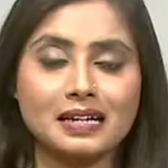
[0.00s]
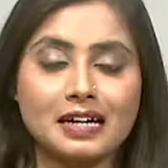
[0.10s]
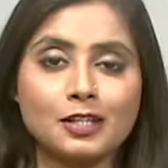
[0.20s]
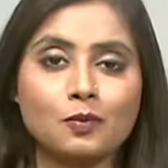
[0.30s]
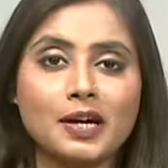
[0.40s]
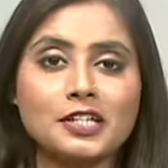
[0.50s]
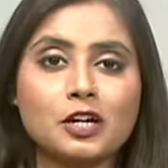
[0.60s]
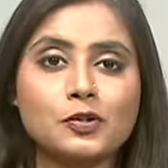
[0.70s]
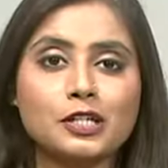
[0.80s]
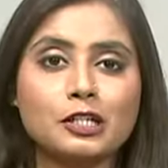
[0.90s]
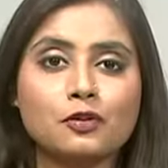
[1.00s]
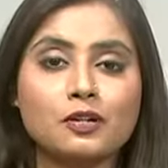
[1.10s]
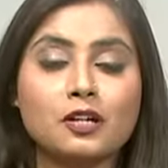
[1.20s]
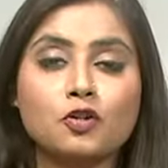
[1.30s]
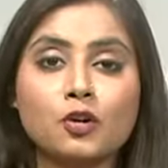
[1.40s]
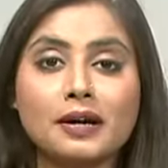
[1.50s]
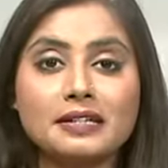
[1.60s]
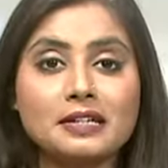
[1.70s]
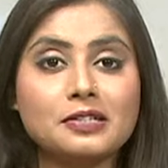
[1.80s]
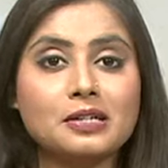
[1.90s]
The White House included a joint
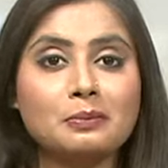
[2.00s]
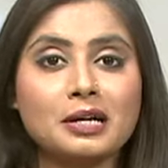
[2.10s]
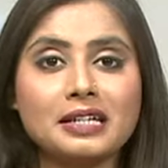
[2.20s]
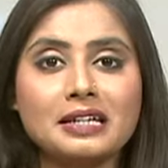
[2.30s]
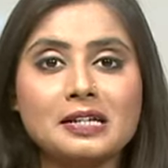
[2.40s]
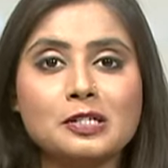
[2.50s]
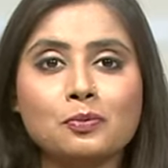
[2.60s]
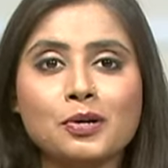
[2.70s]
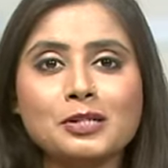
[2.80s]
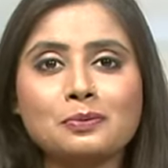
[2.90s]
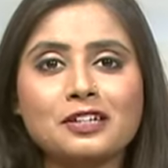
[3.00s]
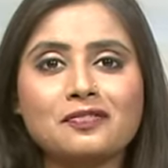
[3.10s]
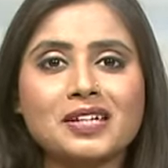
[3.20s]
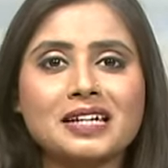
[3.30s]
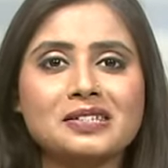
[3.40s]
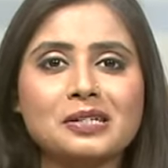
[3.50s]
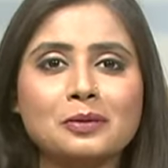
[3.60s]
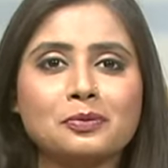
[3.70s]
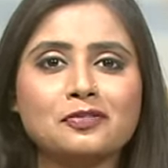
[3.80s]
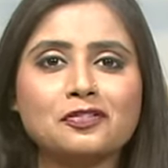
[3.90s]
Easter bunny in its press briefing as an
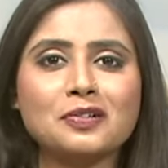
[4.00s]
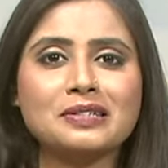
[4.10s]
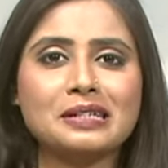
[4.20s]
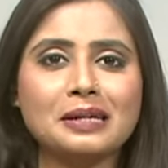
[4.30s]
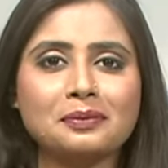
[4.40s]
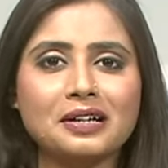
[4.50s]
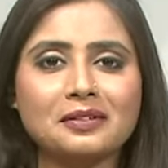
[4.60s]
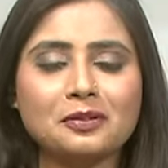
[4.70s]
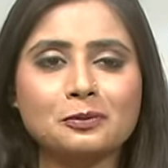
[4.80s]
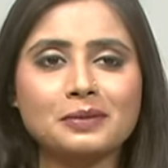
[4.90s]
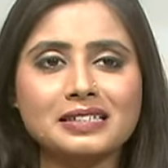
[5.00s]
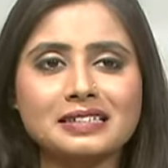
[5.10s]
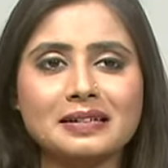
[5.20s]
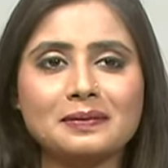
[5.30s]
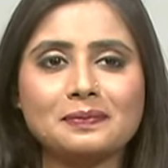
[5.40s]
April Fool's Day prank on Monday.